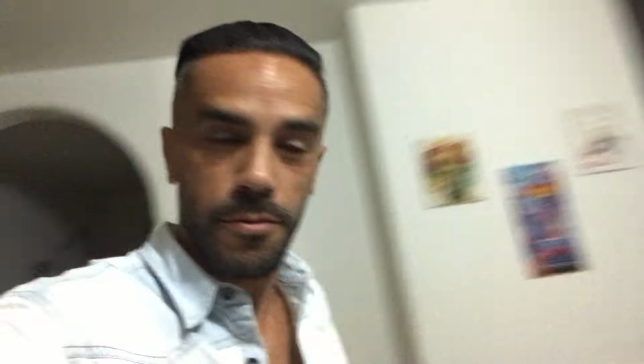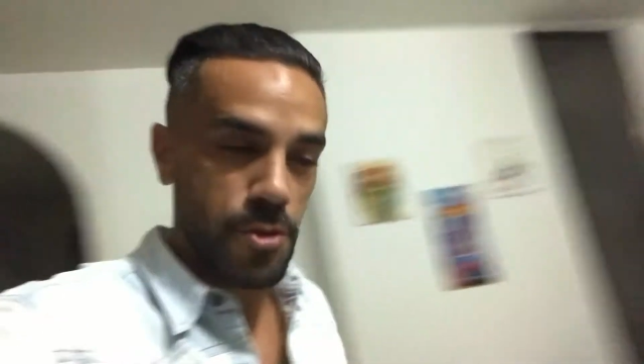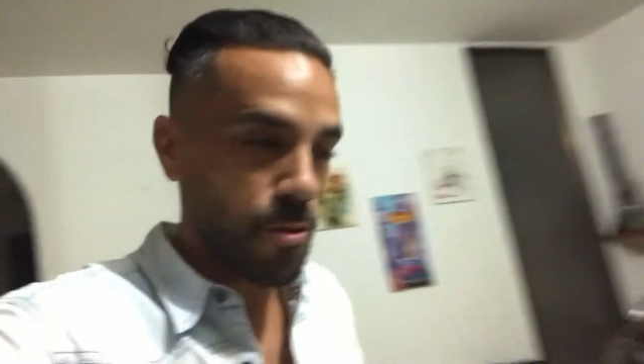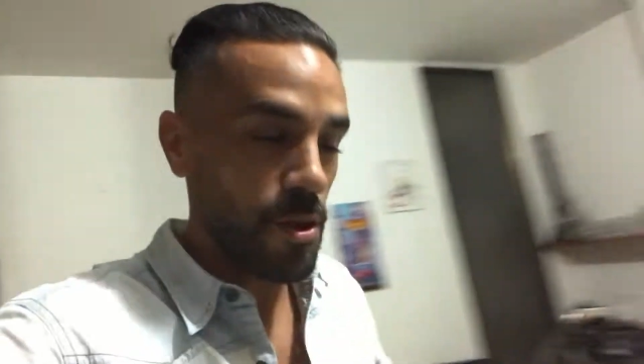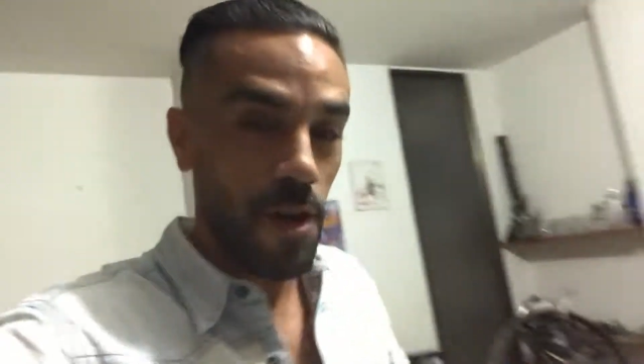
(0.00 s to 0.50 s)

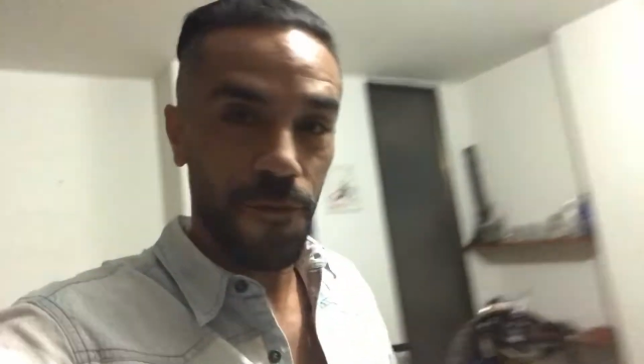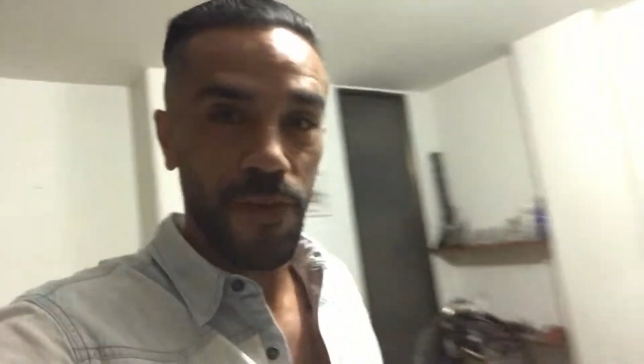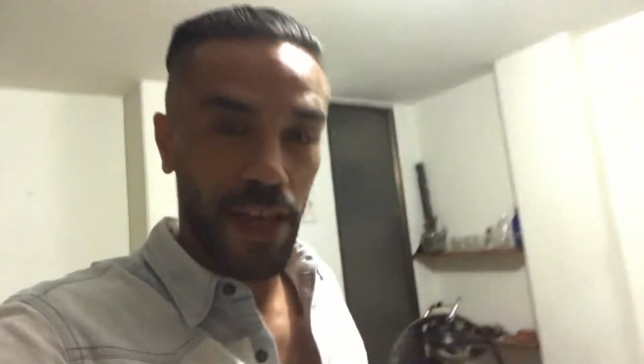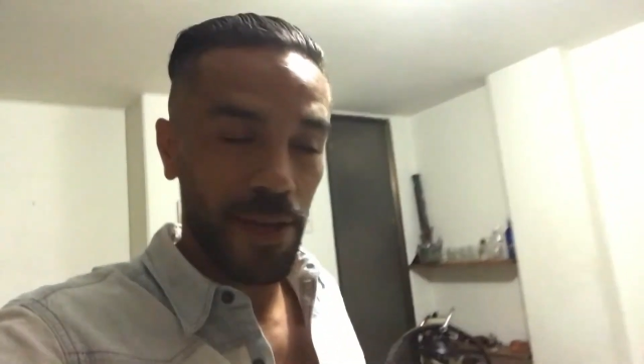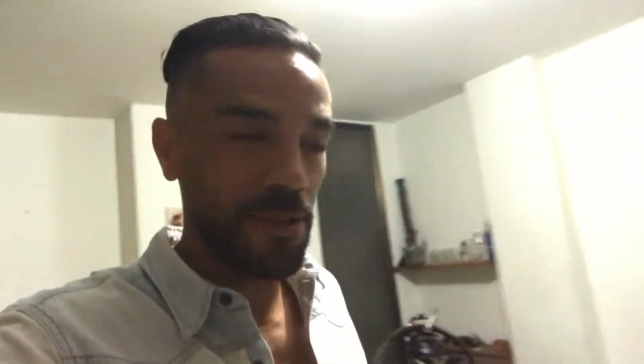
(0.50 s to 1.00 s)
What's going on,
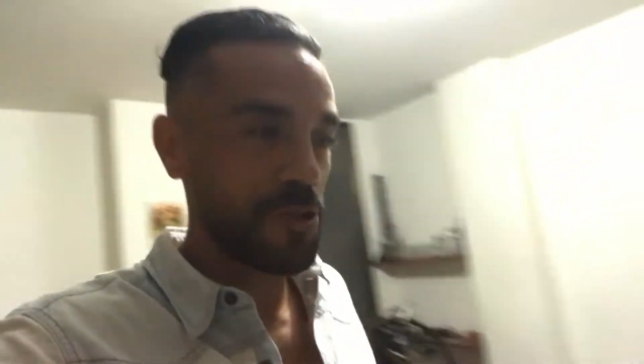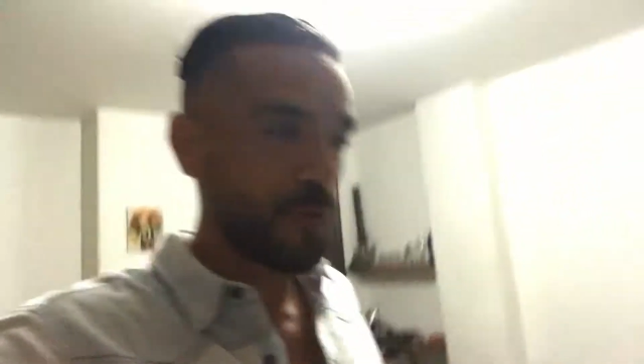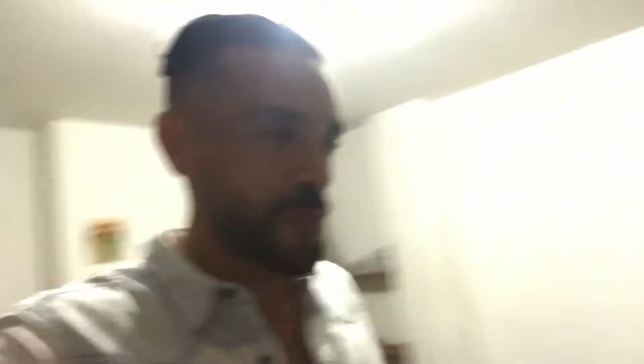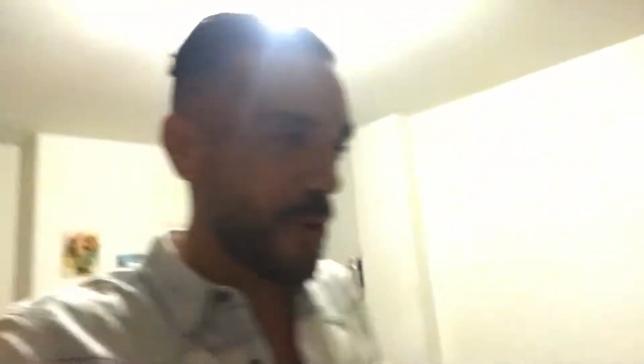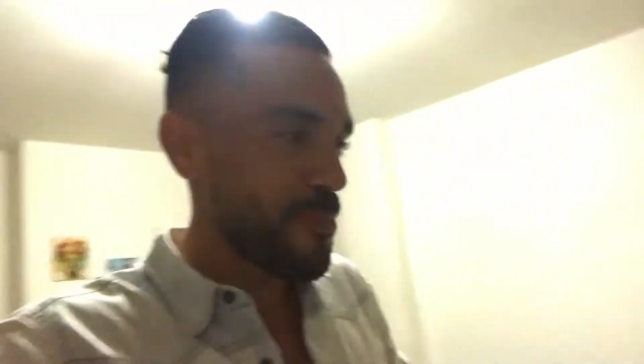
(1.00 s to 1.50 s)
fam? This is
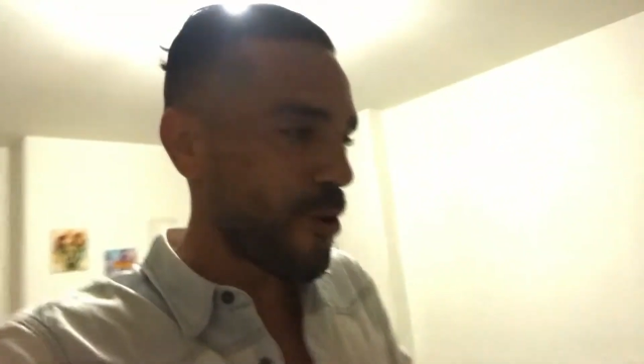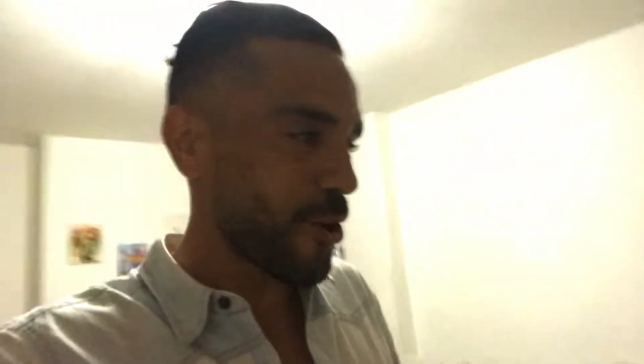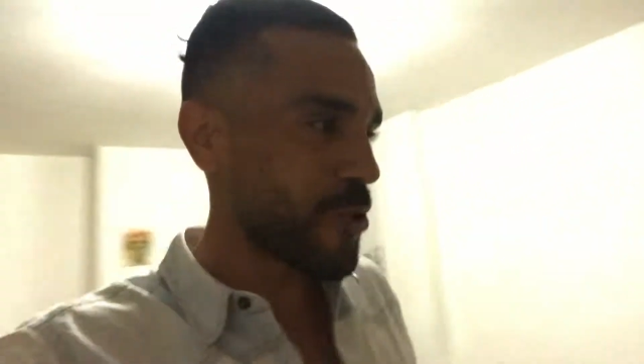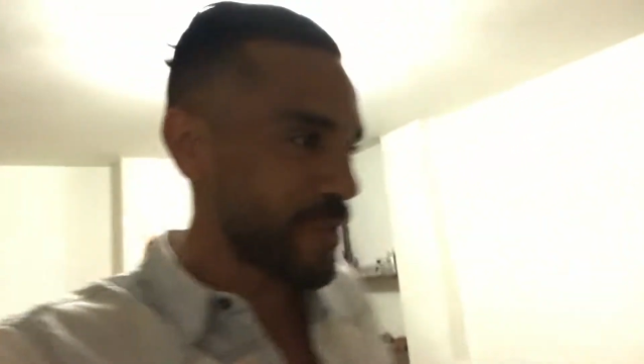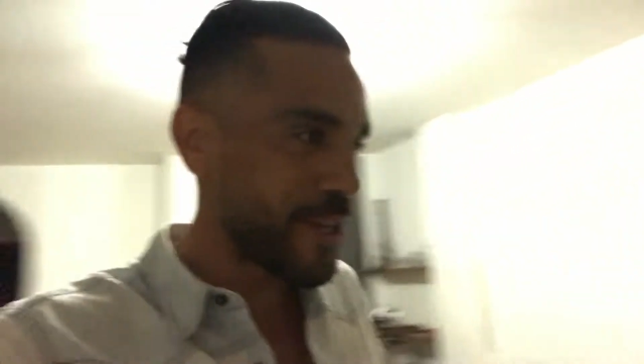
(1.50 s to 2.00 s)
your boy
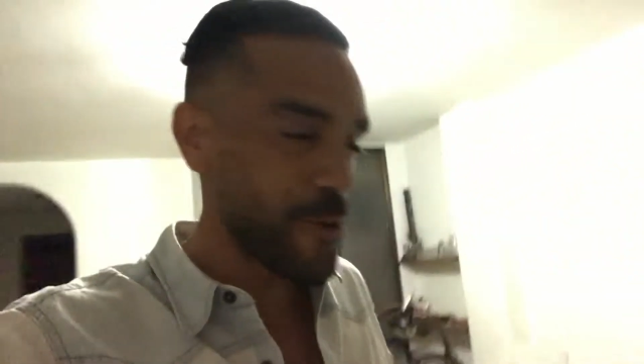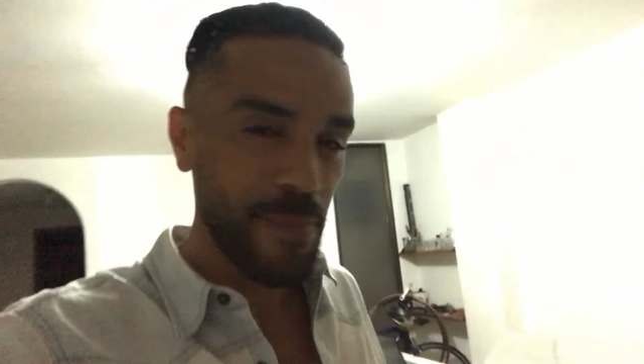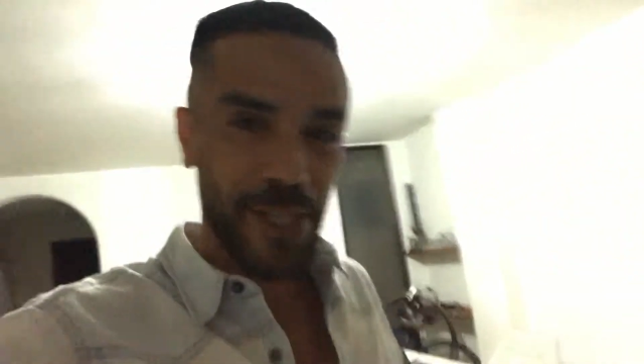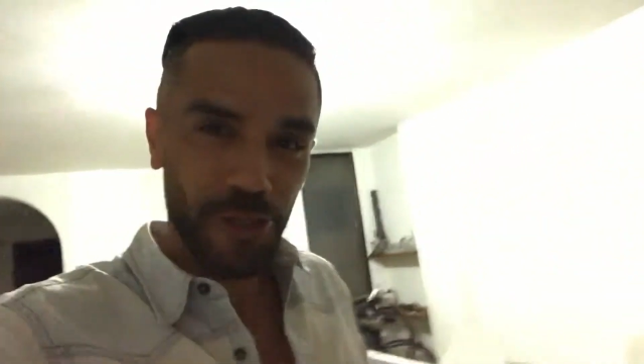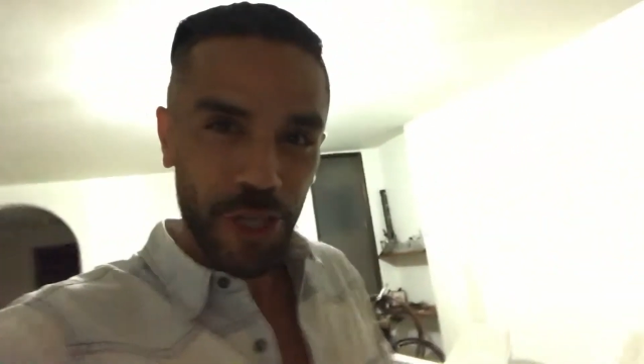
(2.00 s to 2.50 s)
Mark over here
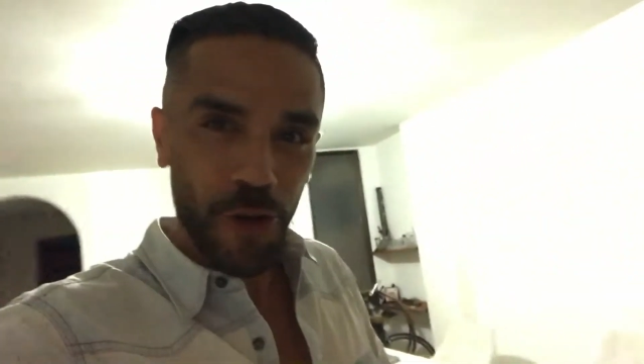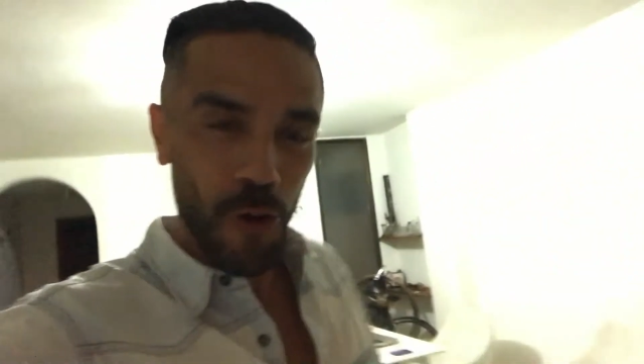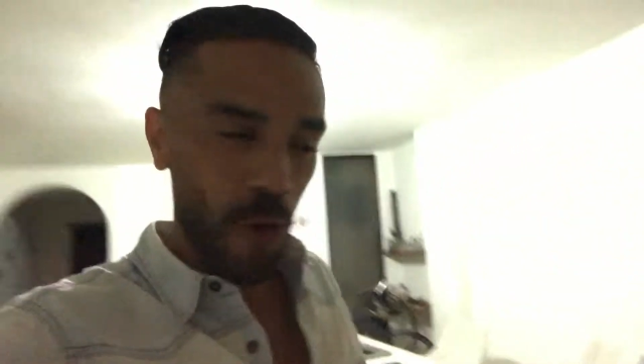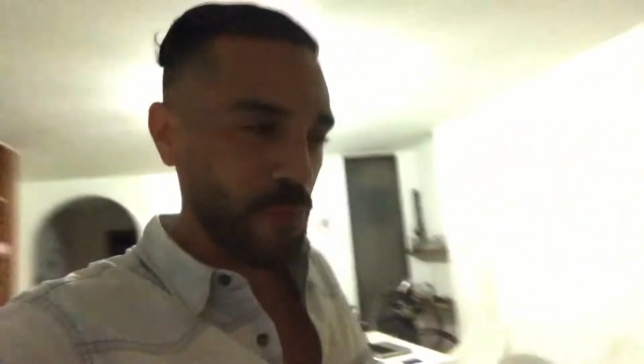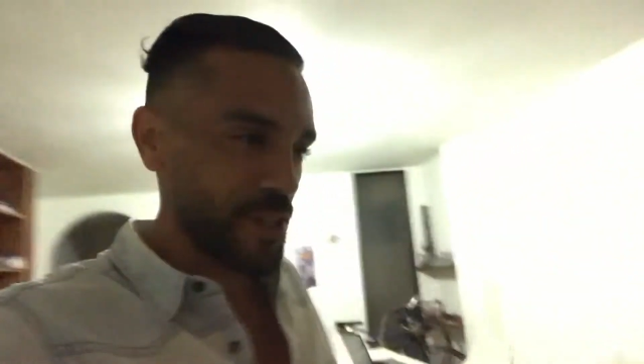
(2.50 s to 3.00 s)
in Medellin,
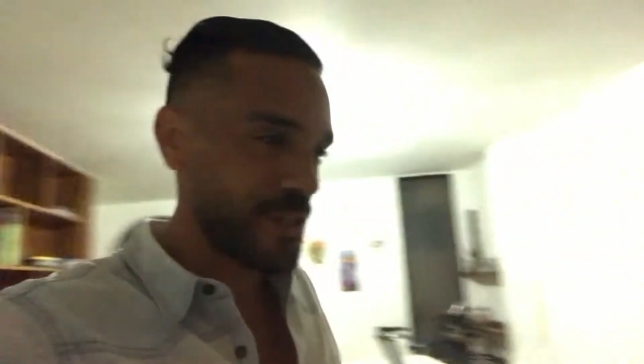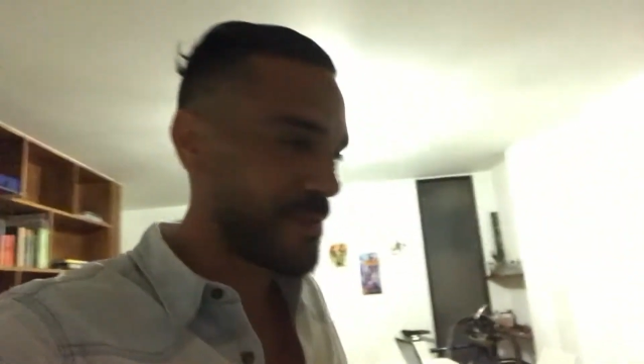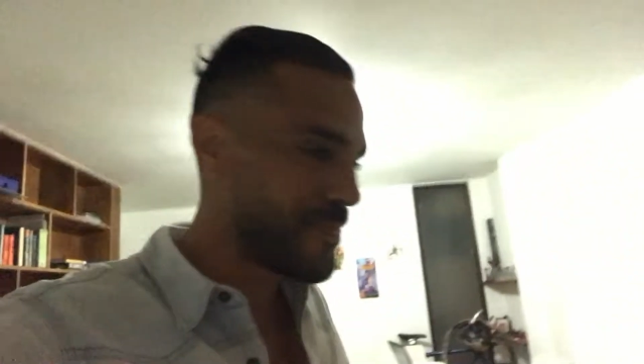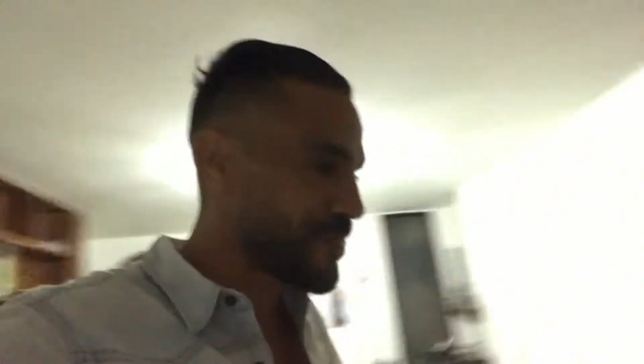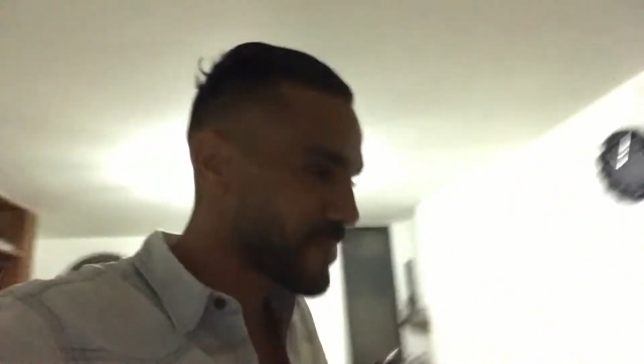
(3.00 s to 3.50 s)
Colombia.